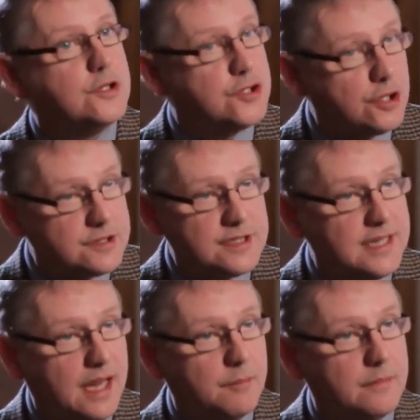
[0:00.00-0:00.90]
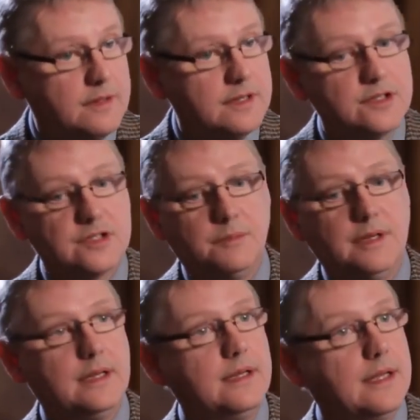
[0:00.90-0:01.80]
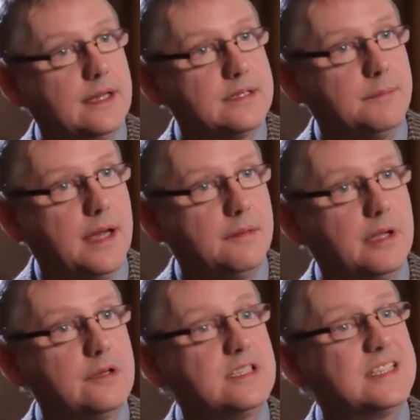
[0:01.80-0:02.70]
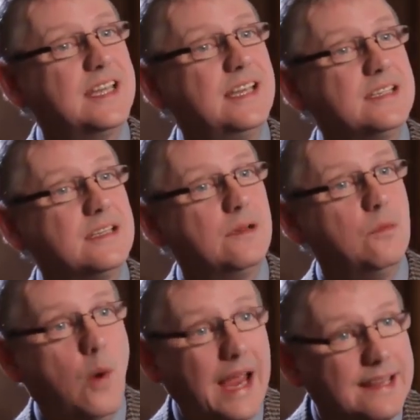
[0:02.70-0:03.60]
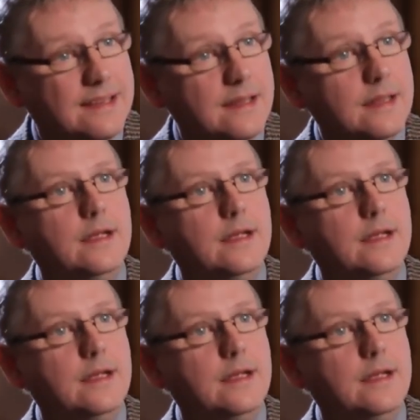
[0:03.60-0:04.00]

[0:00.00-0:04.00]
just the same to discriminate against a man because his skin is white.